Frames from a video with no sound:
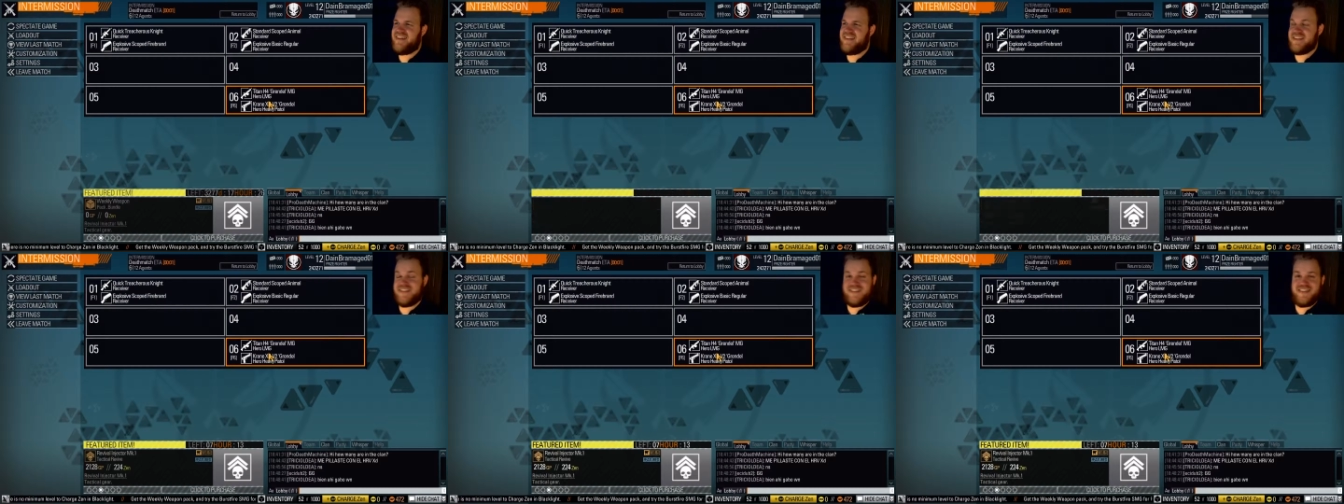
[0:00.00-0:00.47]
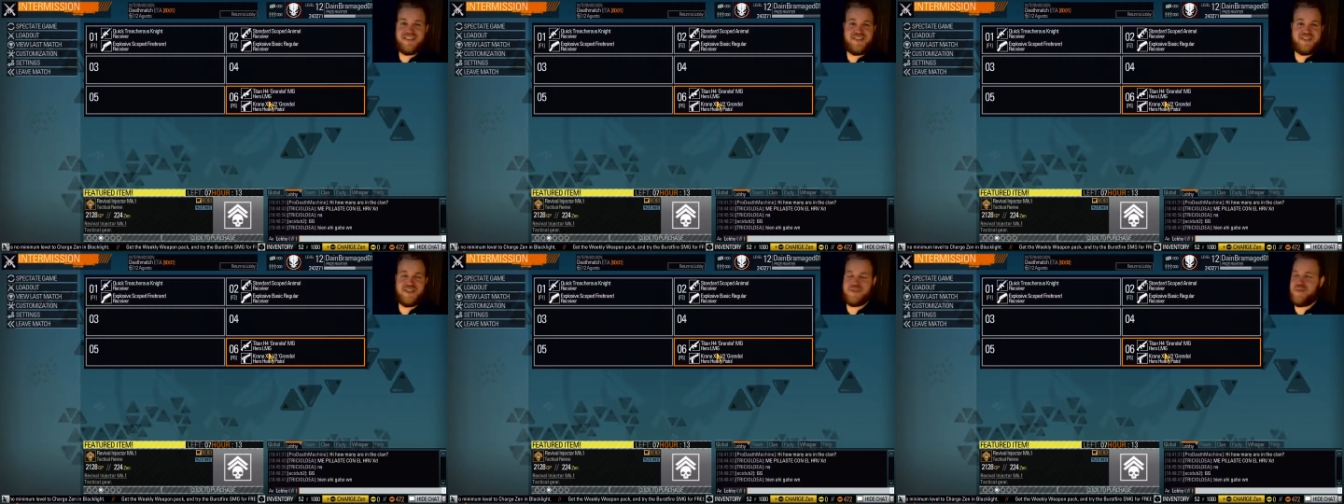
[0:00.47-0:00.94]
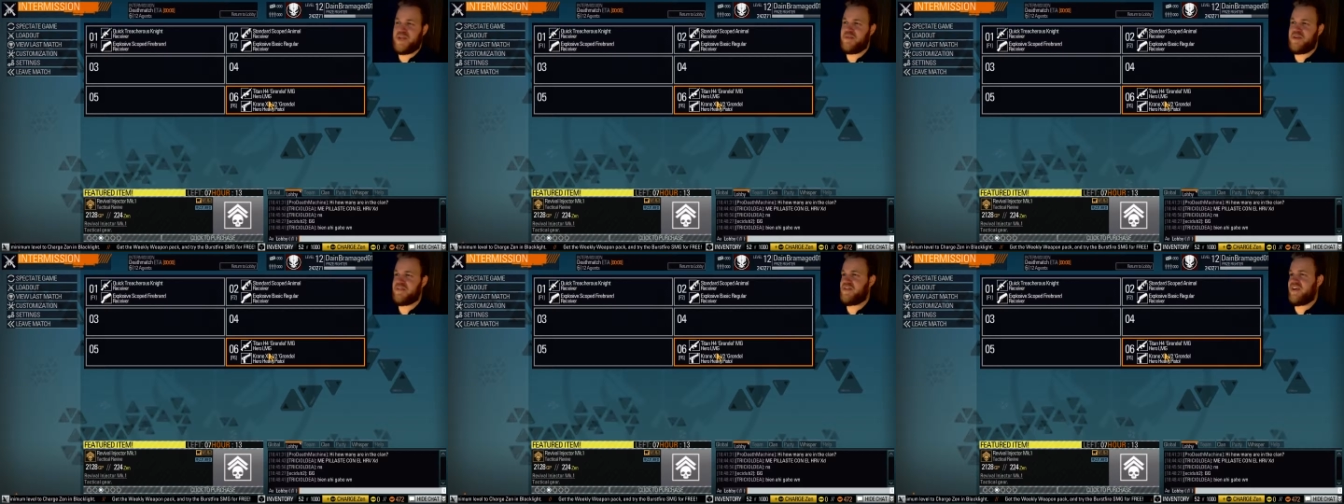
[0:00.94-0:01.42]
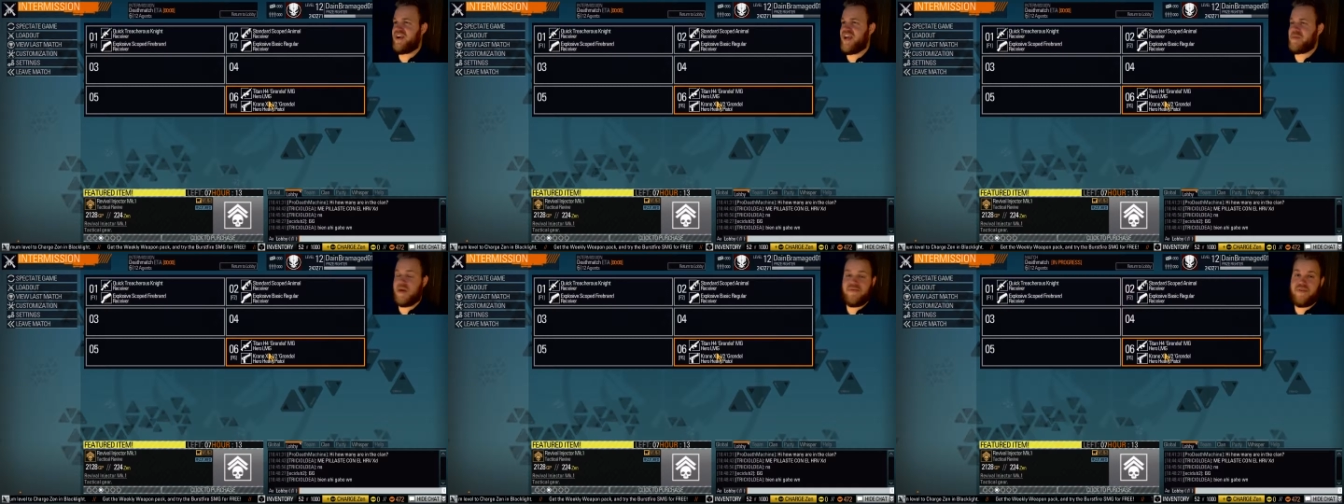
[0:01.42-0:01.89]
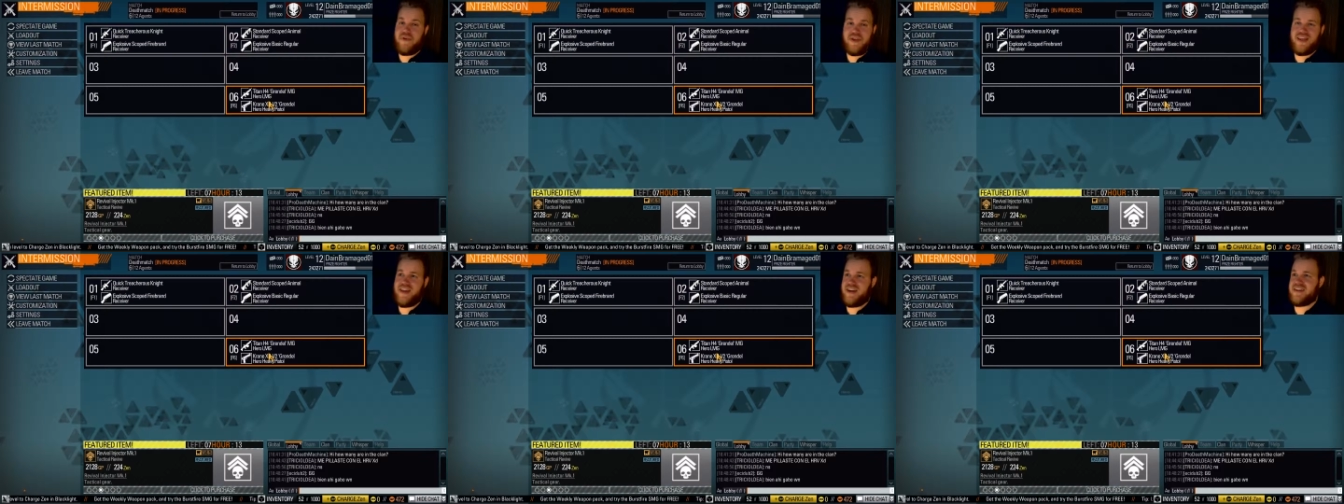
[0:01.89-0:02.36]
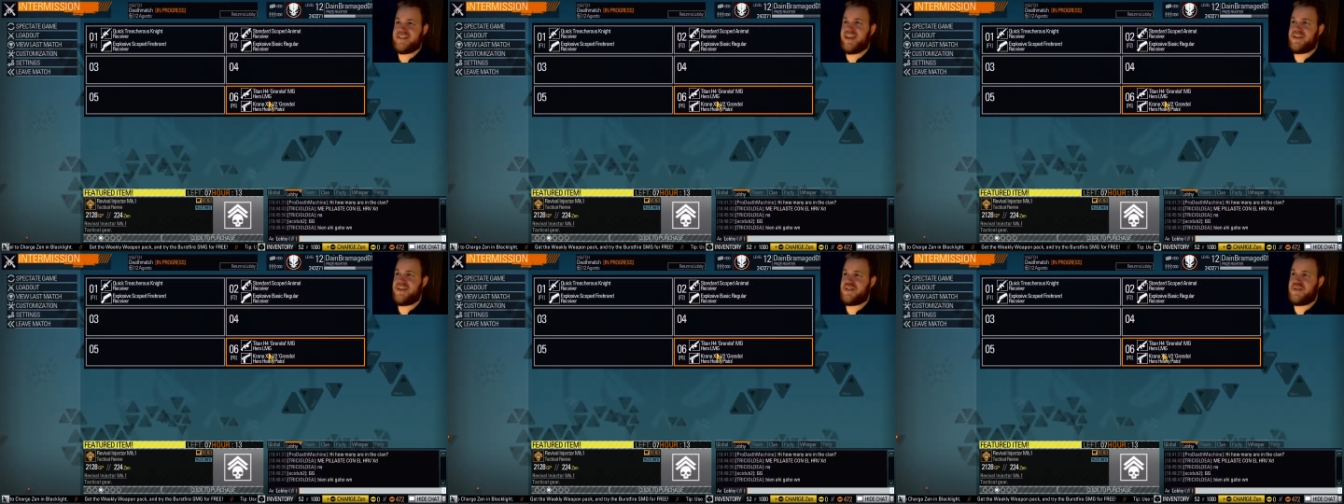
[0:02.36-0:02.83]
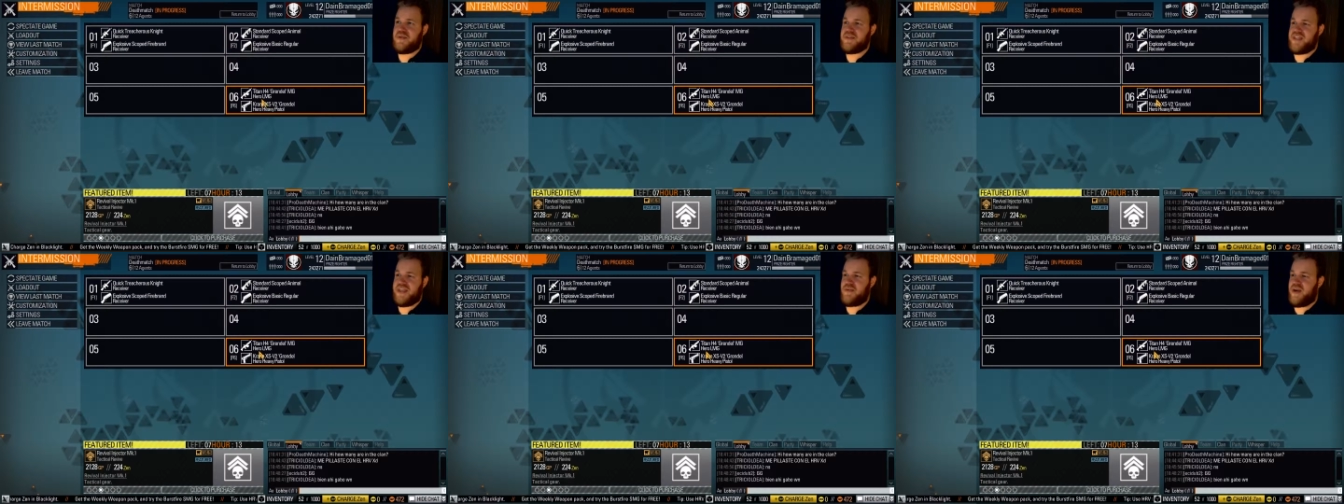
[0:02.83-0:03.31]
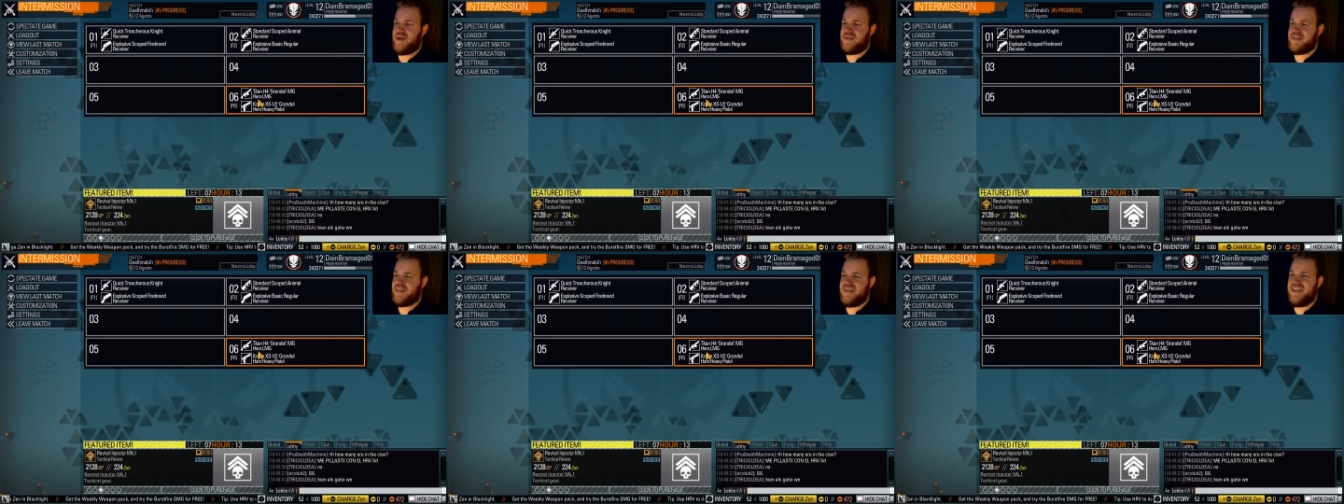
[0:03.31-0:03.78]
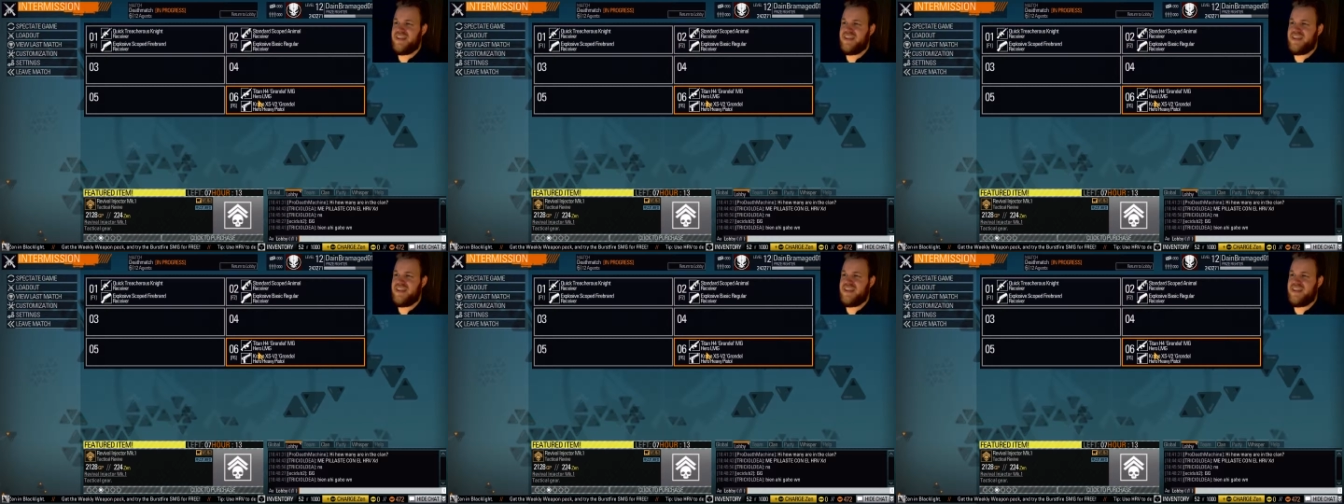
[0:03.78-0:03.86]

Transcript: This, this just made me very happy. I'm very glad I decided to do a second round.